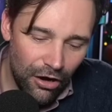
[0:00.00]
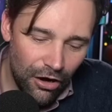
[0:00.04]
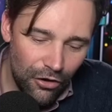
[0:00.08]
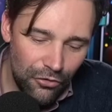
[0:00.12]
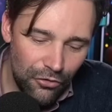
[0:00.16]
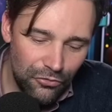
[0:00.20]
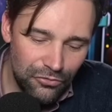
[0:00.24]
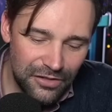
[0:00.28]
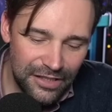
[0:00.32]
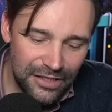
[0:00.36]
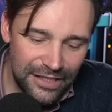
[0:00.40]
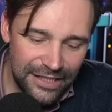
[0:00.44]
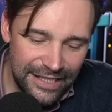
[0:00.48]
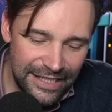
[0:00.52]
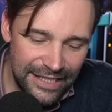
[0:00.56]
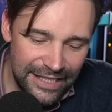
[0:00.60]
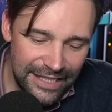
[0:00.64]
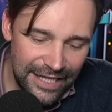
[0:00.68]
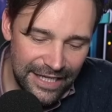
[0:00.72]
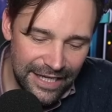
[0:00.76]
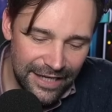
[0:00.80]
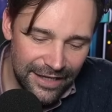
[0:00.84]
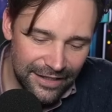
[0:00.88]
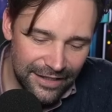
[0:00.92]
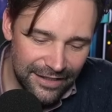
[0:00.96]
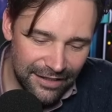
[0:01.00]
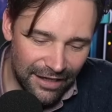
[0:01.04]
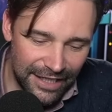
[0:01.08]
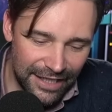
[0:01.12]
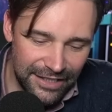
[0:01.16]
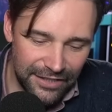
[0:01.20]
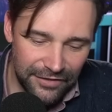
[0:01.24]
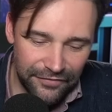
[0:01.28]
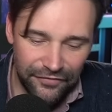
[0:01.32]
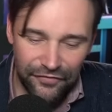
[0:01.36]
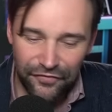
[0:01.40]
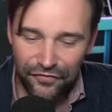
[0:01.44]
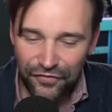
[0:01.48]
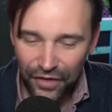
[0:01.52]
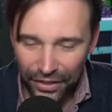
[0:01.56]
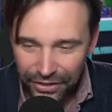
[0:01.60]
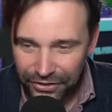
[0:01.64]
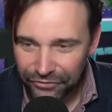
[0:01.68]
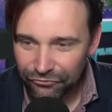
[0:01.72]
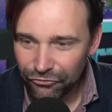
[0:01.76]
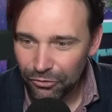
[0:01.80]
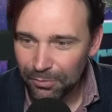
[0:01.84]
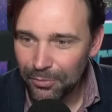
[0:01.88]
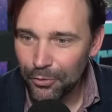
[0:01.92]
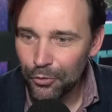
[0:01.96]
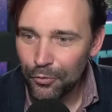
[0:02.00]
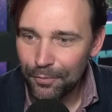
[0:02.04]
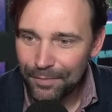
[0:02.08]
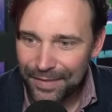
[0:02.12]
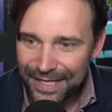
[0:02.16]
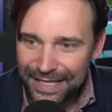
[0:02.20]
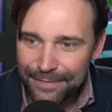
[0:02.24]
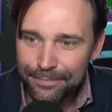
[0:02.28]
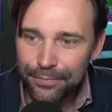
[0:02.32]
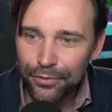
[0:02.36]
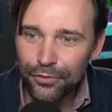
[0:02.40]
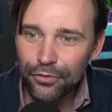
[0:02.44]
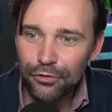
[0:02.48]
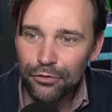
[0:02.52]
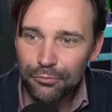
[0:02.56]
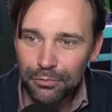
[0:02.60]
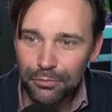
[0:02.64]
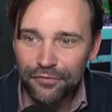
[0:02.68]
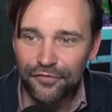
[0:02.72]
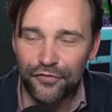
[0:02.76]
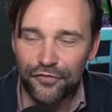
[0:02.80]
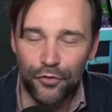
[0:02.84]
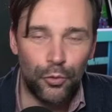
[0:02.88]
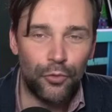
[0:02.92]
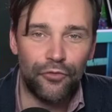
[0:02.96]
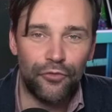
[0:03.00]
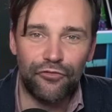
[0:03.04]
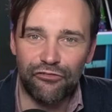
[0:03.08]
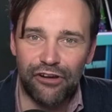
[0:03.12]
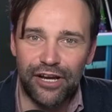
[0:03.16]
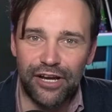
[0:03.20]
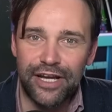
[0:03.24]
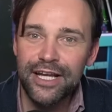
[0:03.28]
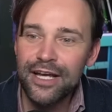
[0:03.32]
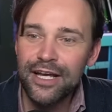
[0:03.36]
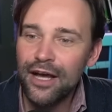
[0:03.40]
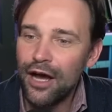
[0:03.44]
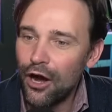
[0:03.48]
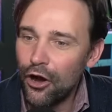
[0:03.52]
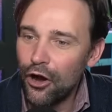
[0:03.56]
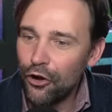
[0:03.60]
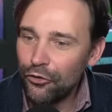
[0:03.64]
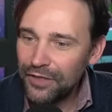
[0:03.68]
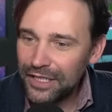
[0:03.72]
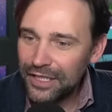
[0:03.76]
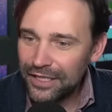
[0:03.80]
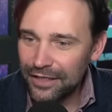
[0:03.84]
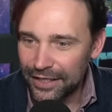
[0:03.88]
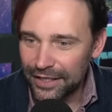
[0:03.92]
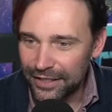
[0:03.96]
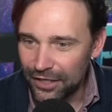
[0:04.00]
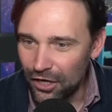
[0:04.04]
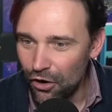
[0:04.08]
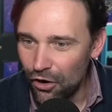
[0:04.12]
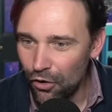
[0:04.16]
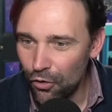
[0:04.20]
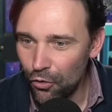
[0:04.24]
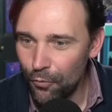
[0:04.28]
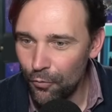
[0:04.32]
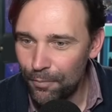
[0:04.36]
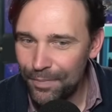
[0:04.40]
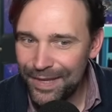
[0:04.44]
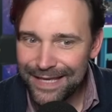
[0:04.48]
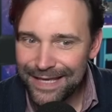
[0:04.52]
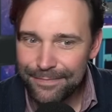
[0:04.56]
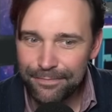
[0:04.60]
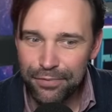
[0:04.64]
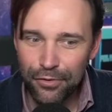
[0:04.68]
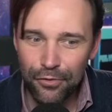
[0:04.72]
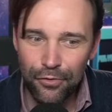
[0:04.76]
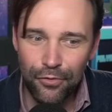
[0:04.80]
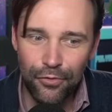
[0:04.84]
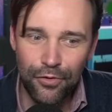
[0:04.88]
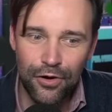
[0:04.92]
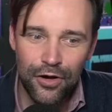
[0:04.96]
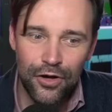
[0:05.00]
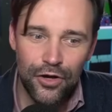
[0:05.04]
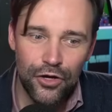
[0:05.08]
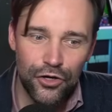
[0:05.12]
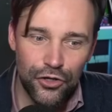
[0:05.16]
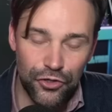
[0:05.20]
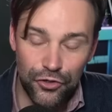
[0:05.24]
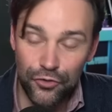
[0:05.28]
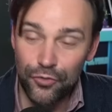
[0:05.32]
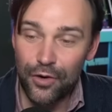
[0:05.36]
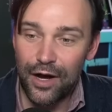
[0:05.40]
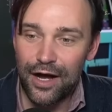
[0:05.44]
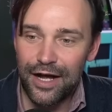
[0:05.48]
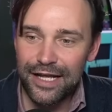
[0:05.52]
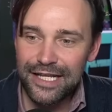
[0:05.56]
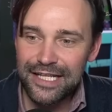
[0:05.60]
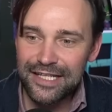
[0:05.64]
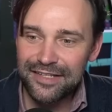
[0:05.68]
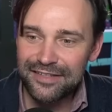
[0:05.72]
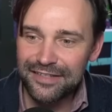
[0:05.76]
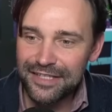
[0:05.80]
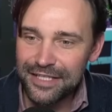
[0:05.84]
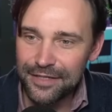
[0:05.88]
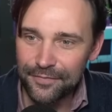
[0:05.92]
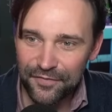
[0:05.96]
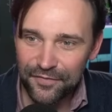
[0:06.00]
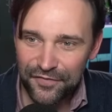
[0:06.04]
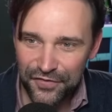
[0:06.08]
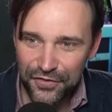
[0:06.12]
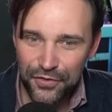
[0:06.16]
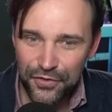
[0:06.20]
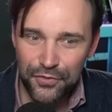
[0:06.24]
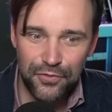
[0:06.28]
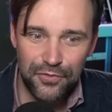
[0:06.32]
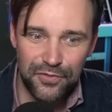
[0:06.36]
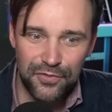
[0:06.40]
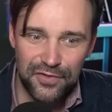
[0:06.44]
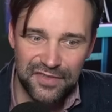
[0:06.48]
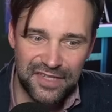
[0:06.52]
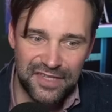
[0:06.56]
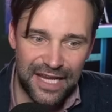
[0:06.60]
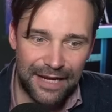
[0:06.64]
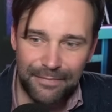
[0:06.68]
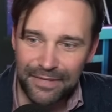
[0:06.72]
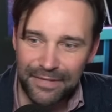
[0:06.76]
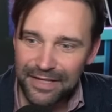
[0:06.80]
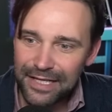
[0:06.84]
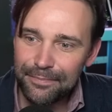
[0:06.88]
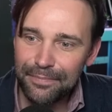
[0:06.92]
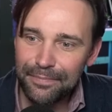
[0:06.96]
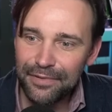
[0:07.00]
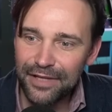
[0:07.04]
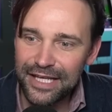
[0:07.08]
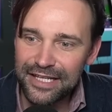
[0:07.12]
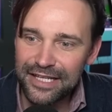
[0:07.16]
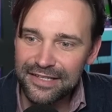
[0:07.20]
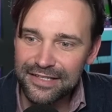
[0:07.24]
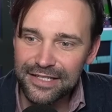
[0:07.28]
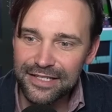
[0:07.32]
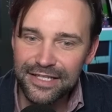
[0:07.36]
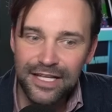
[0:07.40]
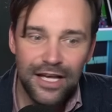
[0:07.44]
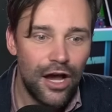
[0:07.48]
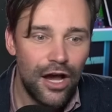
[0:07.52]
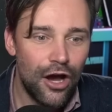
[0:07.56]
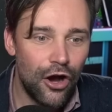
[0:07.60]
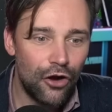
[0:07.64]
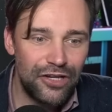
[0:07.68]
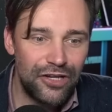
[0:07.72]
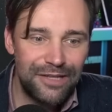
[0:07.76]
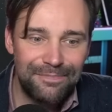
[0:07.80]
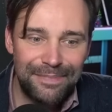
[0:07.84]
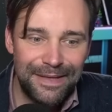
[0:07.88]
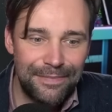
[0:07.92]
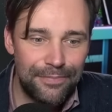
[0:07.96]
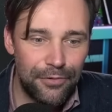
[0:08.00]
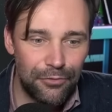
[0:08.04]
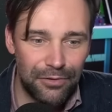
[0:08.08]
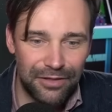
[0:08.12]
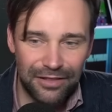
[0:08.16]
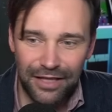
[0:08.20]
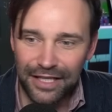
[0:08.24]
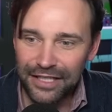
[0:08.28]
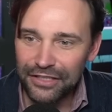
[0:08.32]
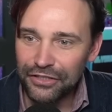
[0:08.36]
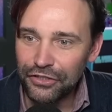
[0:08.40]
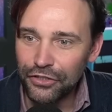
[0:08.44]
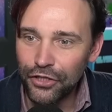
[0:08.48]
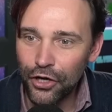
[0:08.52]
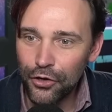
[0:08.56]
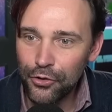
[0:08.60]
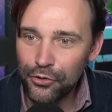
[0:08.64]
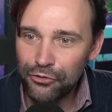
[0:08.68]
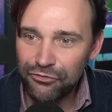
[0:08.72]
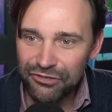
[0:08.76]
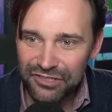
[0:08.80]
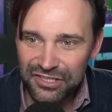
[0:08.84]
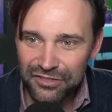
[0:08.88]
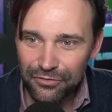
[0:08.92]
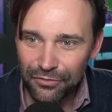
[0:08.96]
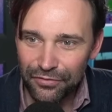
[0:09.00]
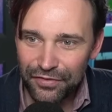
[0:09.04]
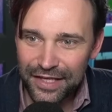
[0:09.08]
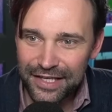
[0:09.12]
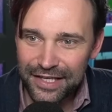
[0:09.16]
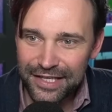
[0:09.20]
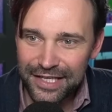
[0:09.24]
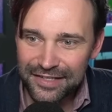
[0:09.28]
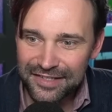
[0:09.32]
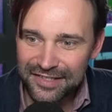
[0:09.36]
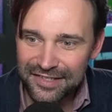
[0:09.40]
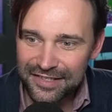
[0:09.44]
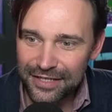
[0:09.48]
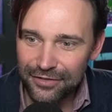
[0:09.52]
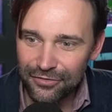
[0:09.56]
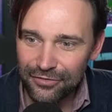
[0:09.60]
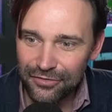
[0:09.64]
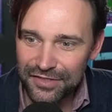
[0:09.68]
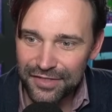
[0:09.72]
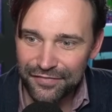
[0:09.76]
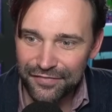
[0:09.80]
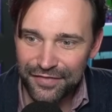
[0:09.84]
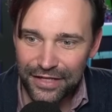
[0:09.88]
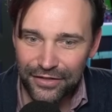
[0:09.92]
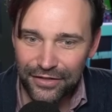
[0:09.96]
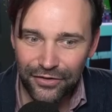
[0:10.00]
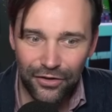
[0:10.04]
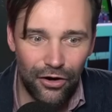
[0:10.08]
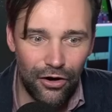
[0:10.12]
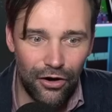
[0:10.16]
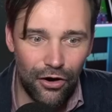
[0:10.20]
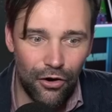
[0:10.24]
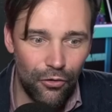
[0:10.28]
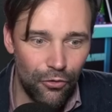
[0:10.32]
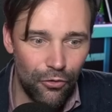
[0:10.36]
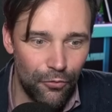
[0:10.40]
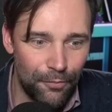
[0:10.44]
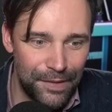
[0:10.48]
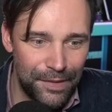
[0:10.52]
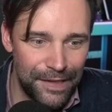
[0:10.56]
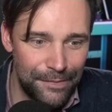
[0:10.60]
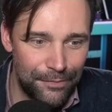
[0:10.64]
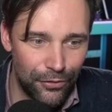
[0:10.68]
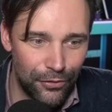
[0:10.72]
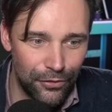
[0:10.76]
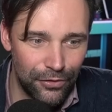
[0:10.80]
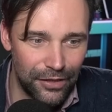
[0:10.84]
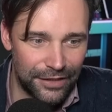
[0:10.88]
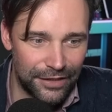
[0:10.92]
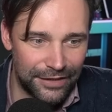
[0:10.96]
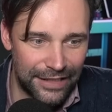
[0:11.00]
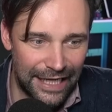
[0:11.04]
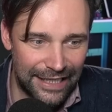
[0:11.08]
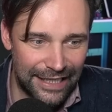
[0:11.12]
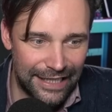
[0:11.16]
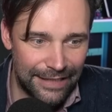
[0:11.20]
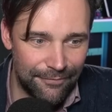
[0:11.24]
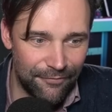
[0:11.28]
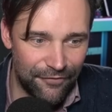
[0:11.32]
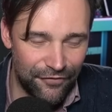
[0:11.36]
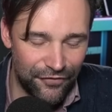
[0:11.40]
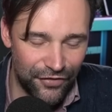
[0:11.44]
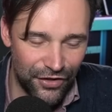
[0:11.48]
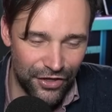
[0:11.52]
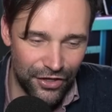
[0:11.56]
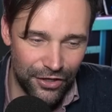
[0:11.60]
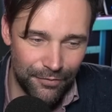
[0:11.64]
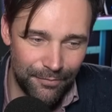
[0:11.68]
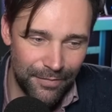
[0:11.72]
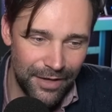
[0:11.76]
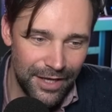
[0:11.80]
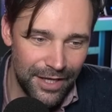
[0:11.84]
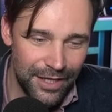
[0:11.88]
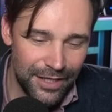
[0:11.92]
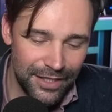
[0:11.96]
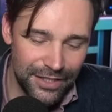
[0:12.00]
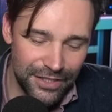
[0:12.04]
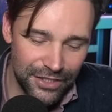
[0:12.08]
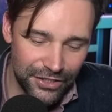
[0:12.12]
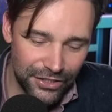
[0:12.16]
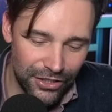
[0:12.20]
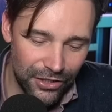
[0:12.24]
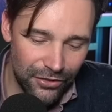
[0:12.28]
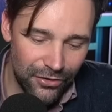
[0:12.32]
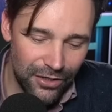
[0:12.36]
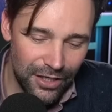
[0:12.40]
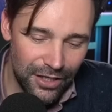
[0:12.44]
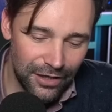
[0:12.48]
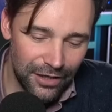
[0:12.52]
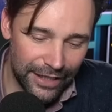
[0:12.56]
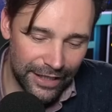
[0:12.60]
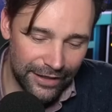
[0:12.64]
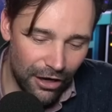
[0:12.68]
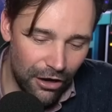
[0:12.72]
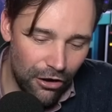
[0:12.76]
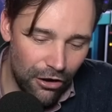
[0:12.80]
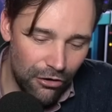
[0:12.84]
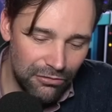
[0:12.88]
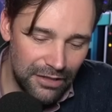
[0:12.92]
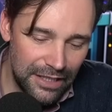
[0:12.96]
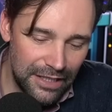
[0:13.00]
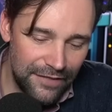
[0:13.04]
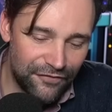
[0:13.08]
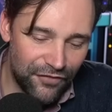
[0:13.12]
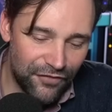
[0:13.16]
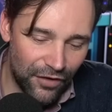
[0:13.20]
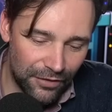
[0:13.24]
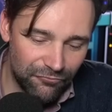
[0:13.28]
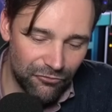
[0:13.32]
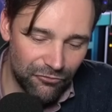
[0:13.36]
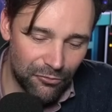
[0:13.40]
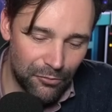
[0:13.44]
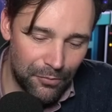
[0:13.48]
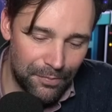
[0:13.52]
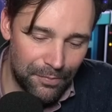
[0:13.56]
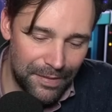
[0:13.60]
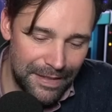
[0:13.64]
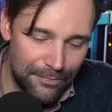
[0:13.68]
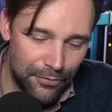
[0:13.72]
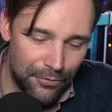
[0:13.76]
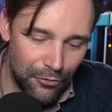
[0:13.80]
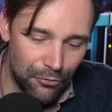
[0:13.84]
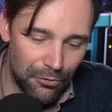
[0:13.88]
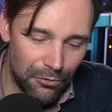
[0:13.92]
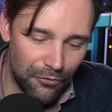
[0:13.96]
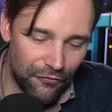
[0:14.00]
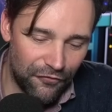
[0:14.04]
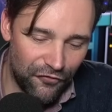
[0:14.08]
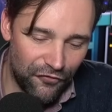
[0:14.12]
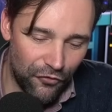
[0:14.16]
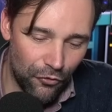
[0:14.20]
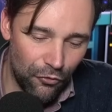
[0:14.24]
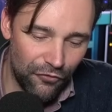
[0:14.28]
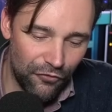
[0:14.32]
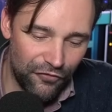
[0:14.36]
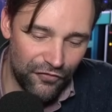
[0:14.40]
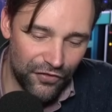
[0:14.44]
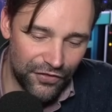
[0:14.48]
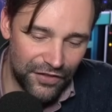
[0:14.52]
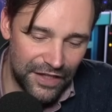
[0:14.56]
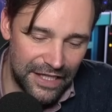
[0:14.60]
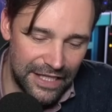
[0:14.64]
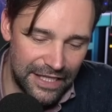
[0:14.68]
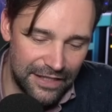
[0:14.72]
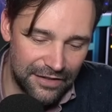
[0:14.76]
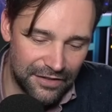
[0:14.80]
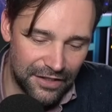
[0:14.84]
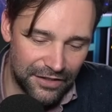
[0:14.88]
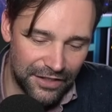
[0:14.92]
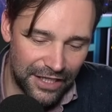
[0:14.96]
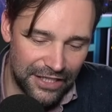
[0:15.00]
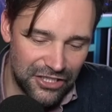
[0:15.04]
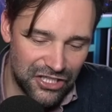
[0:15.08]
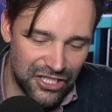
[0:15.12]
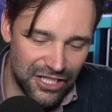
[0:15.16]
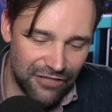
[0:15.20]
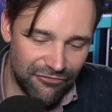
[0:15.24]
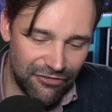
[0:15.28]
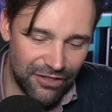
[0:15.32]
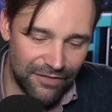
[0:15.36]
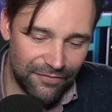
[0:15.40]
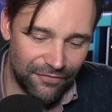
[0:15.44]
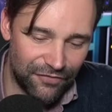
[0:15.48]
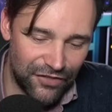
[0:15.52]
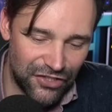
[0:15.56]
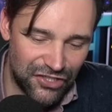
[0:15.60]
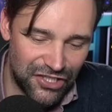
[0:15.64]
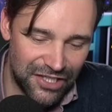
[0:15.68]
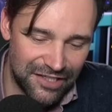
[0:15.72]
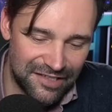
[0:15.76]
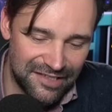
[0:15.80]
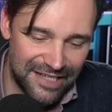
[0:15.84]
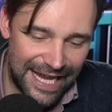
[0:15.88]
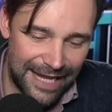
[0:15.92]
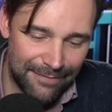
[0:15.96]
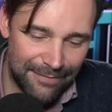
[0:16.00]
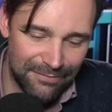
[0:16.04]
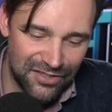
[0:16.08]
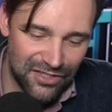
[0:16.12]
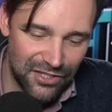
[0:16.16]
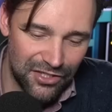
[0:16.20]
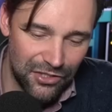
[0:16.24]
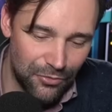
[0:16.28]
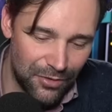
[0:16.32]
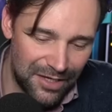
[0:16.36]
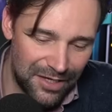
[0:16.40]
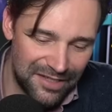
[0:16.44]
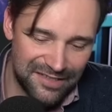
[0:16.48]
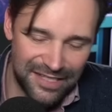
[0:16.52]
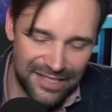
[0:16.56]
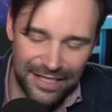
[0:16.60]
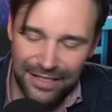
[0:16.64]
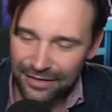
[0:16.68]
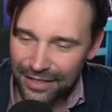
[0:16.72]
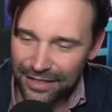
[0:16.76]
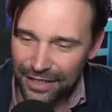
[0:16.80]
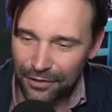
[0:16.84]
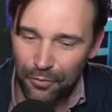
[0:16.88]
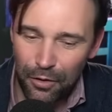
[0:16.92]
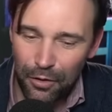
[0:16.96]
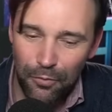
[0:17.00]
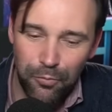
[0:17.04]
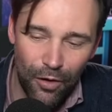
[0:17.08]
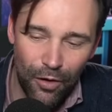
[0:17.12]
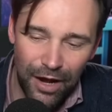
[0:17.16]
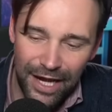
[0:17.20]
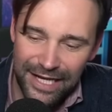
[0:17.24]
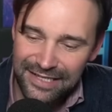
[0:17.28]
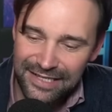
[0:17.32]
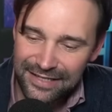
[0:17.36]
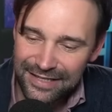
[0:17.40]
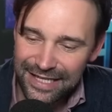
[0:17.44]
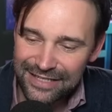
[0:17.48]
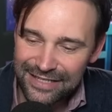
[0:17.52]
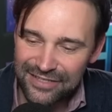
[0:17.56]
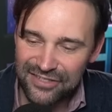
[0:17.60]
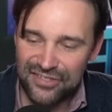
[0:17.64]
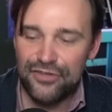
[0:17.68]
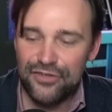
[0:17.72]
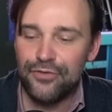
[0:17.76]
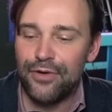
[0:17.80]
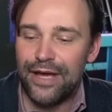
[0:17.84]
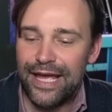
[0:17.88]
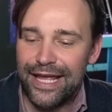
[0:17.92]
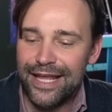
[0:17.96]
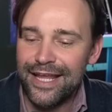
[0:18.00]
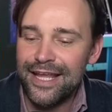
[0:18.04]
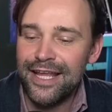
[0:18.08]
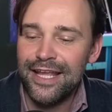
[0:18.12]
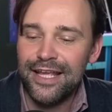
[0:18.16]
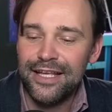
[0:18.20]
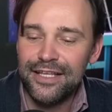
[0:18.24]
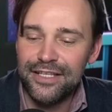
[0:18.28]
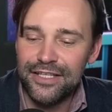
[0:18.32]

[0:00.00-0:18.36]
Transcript: Only kind of vulnerable people will fall for it. Only like old people who are easily confused and manipulated. Only people with like no critical thinking skills if they're not old people and infirm, you know, like only vulnerable people will fall for the Nigerian phishing scam. So you always think like, well, why do they do it?